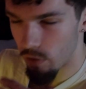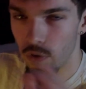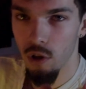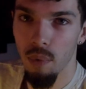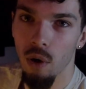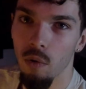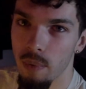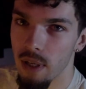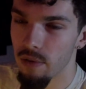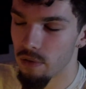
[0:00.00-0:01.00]
the first part would be
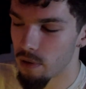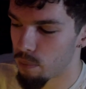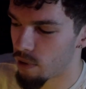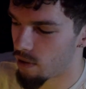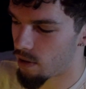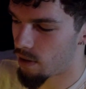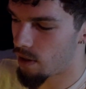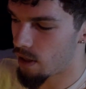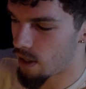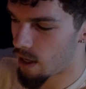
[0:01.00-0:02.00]
different, but
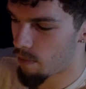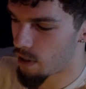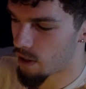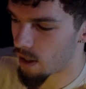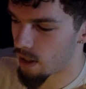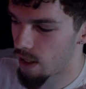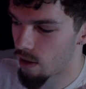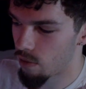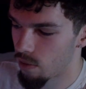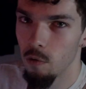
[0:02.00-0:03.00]
this animation at the
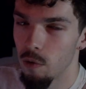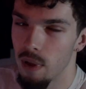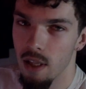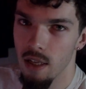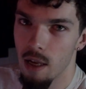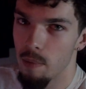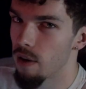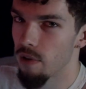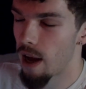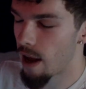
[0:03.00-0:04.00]
end would be the same in
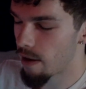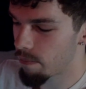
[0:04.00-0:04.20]
every ad.